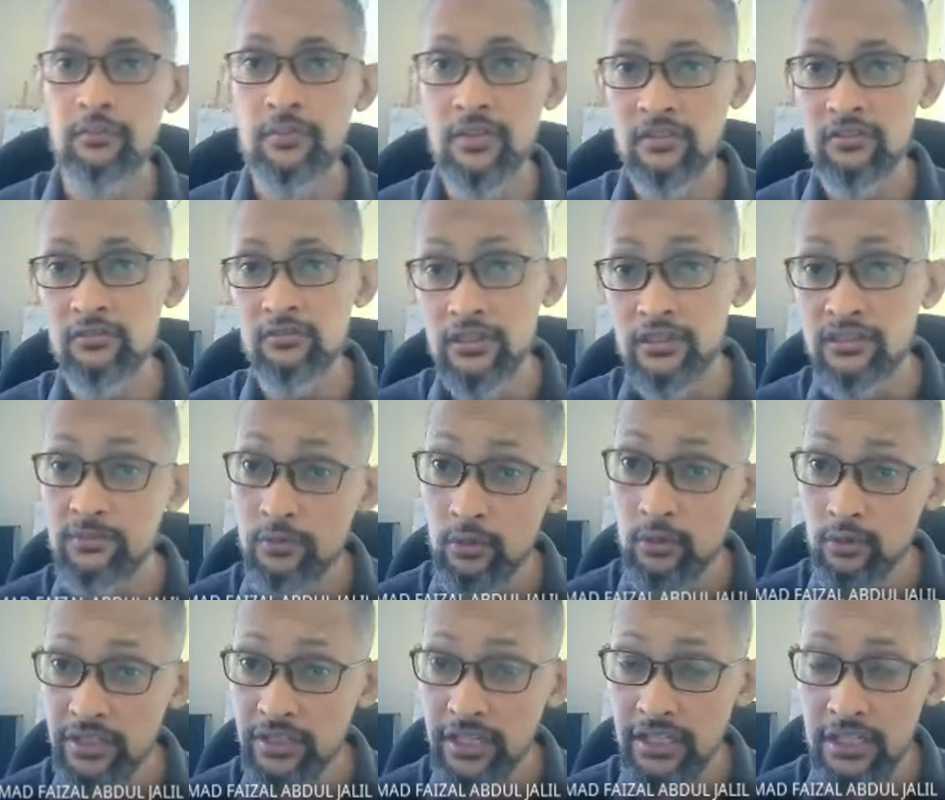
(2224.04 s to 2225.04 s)
this first
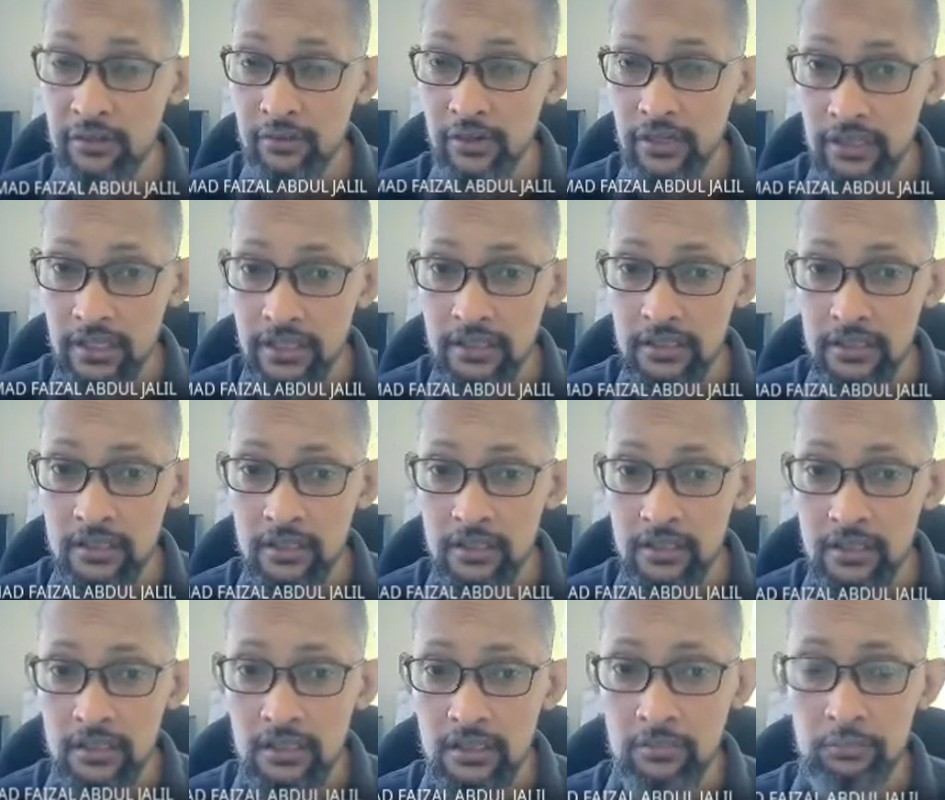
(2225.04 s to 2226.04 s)
project, okay?
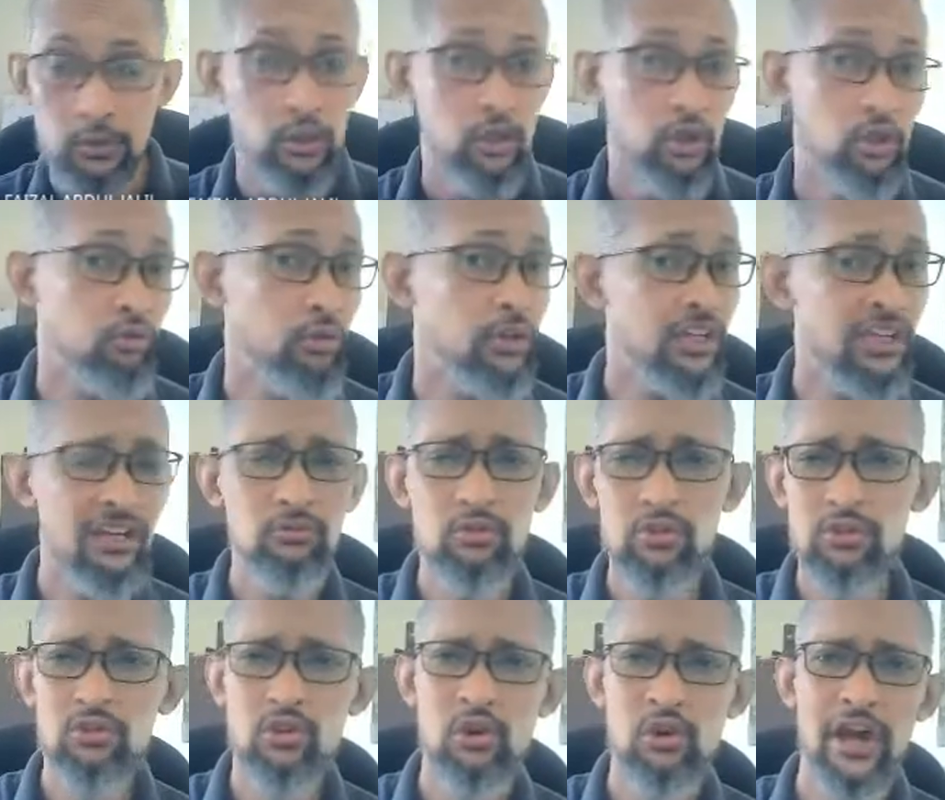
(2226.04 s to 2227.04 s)
Because when you come to
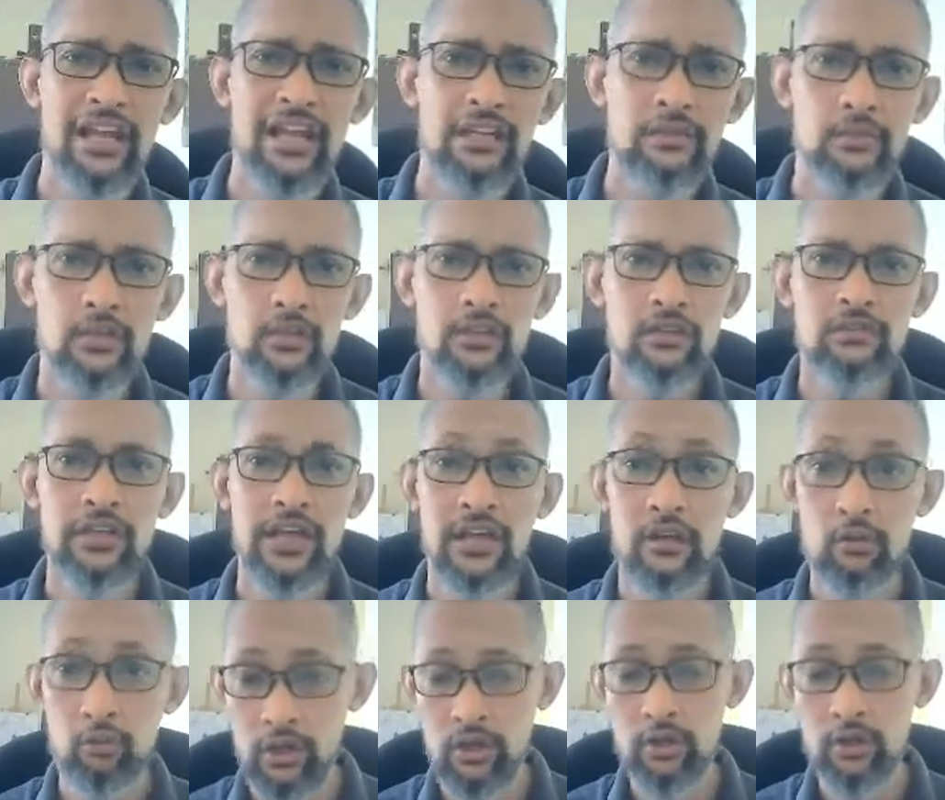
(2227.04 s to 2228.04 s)
draw animals,
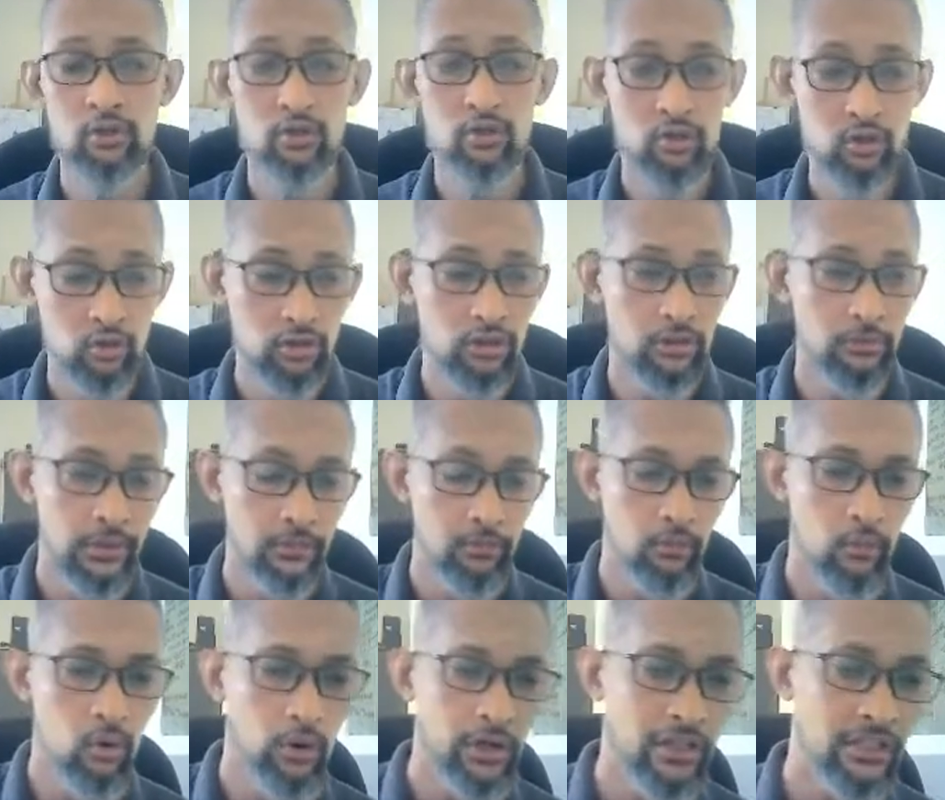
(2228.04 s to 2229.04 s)
and we're going to do a bit
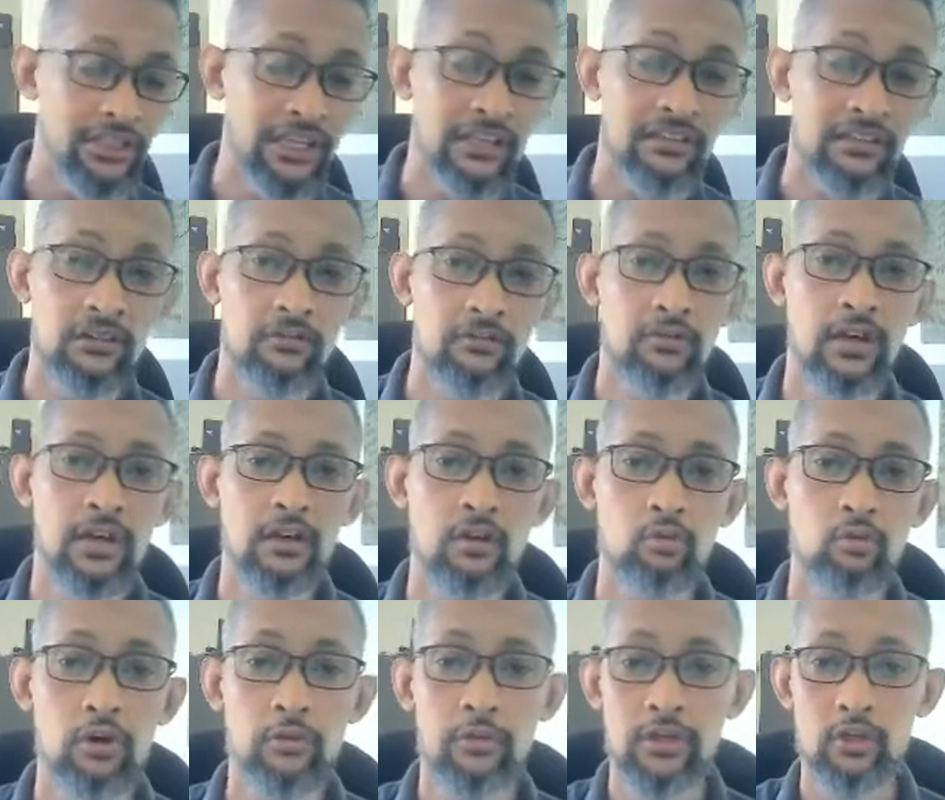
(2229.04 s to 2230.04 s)
more intensive kind of
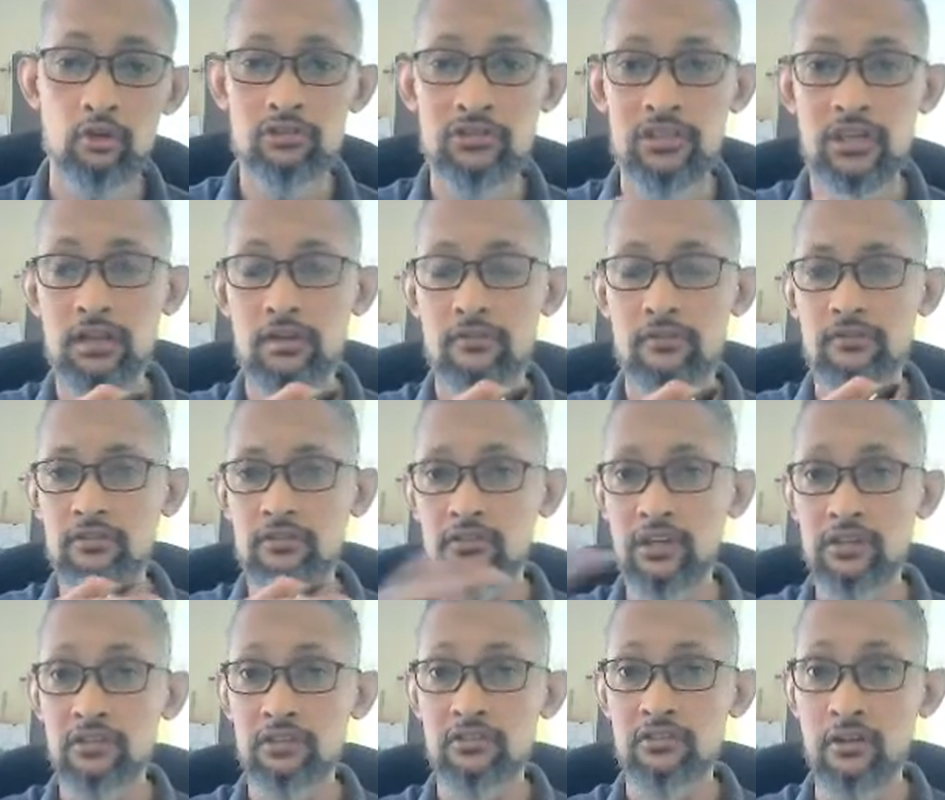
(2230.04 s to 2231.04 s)
work with those kind of
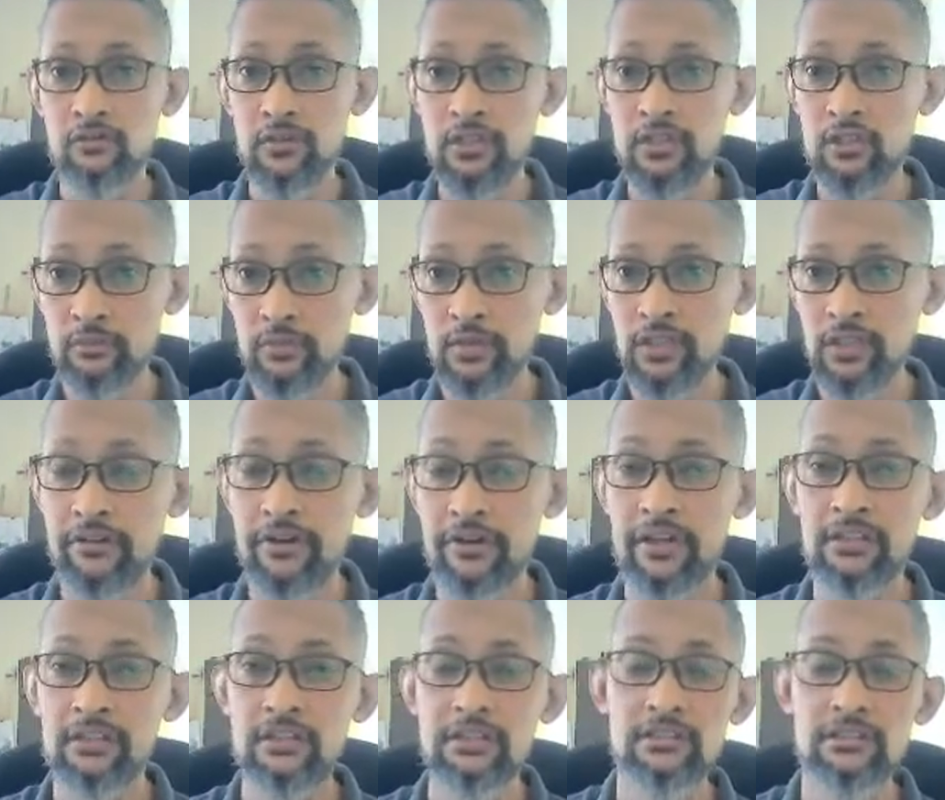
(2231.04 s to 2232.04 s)
structures of the human
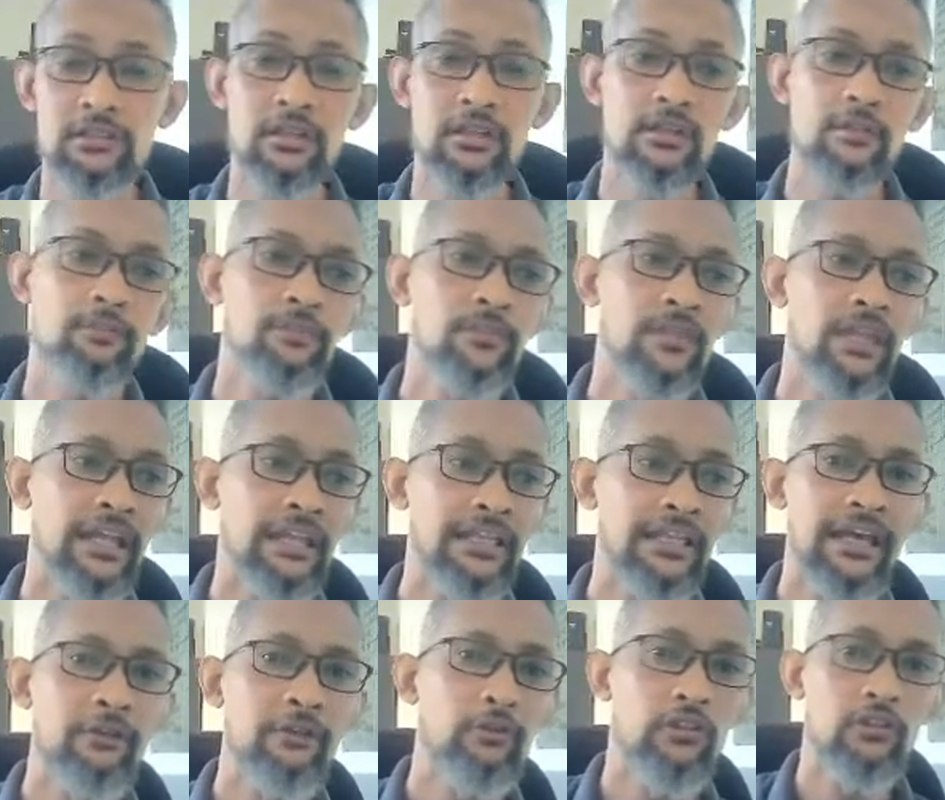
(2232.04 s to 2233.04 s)
characters, and
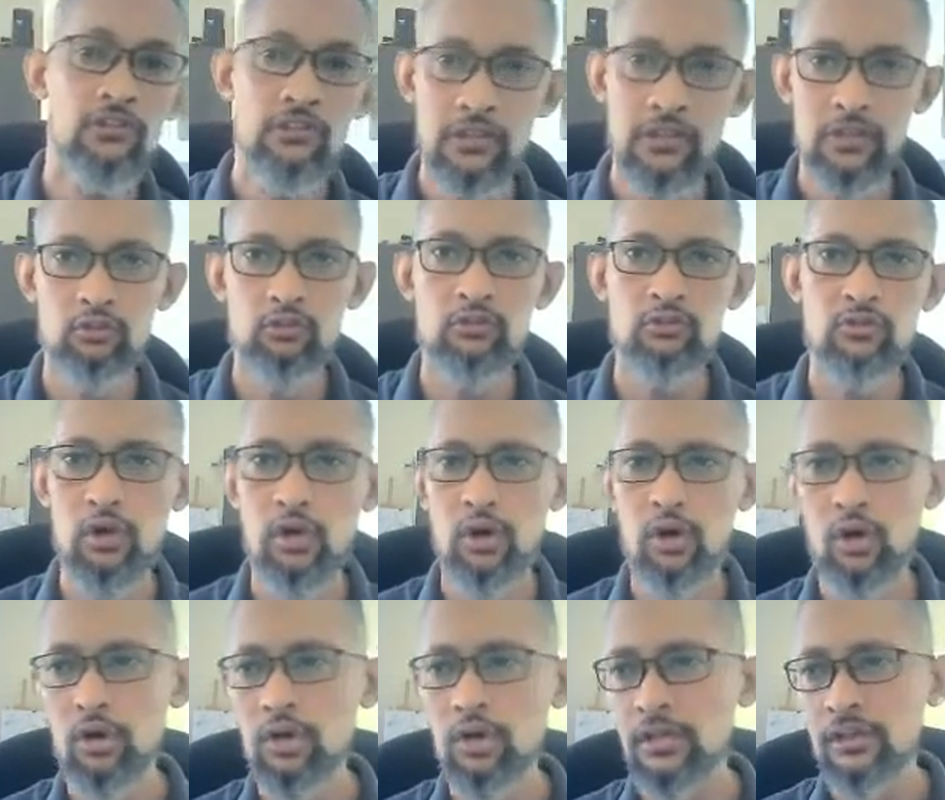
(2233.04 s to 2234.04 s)
then we start to
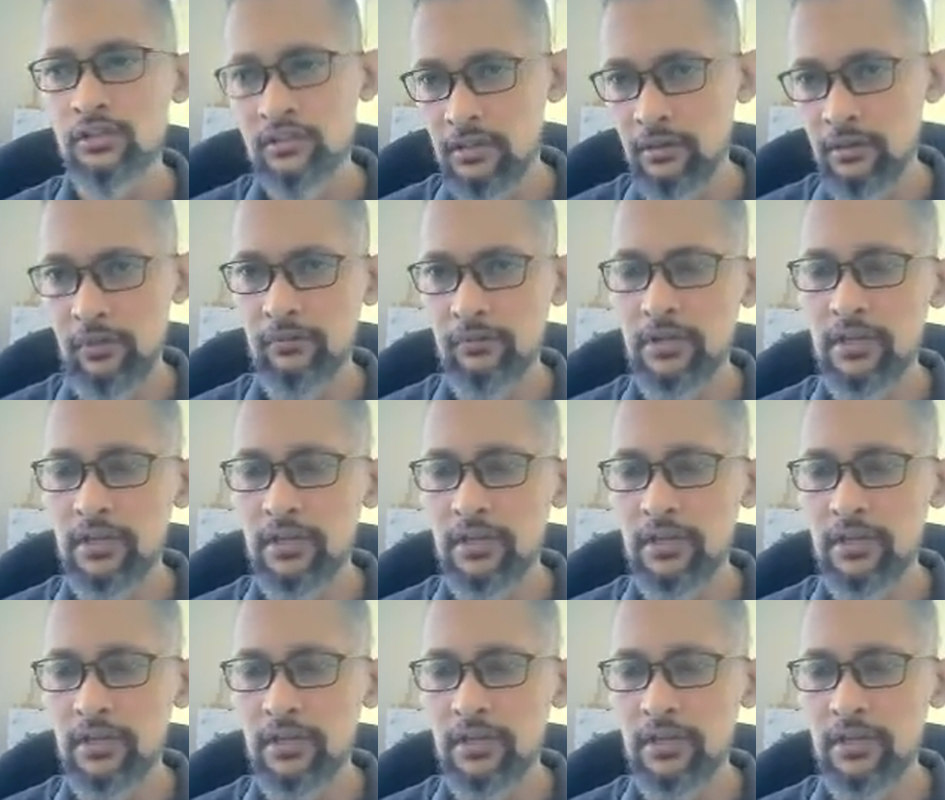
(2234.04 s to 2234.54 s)
draw some of it.